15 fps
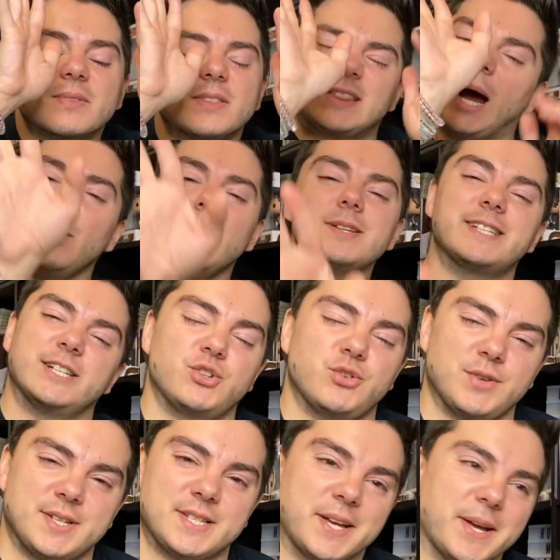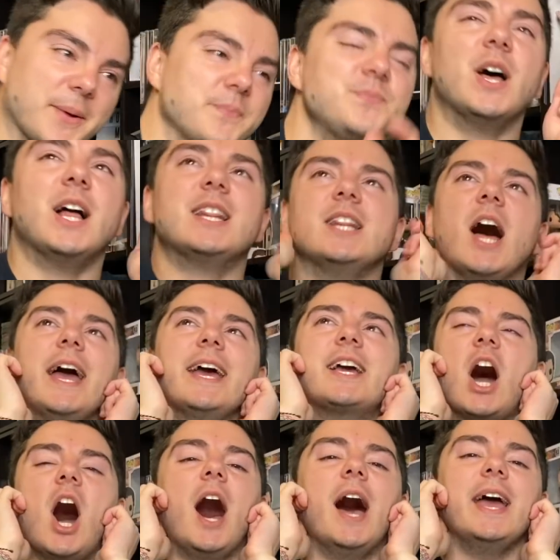That was interesting. Like,
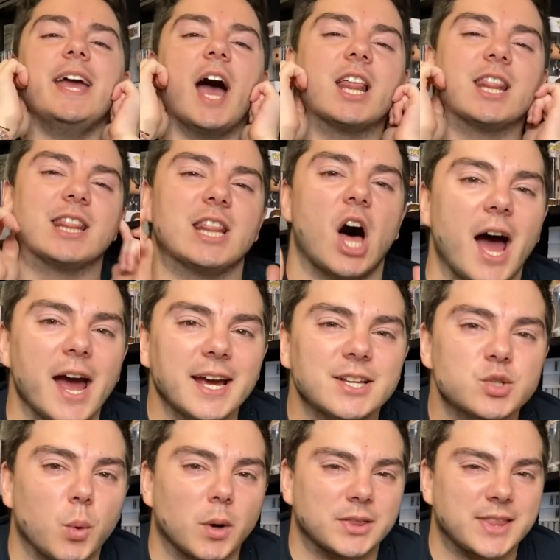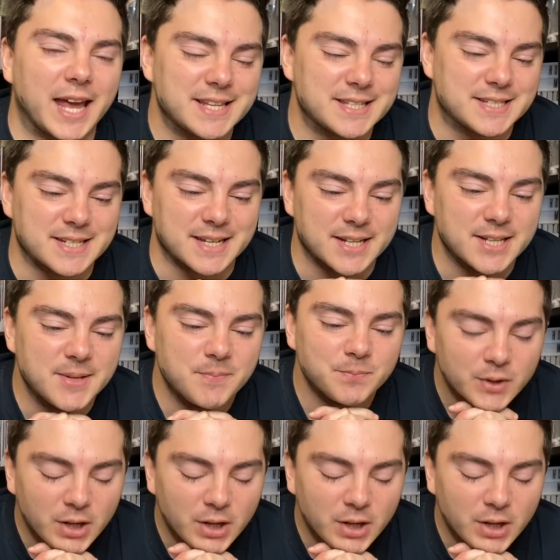I liked what they did.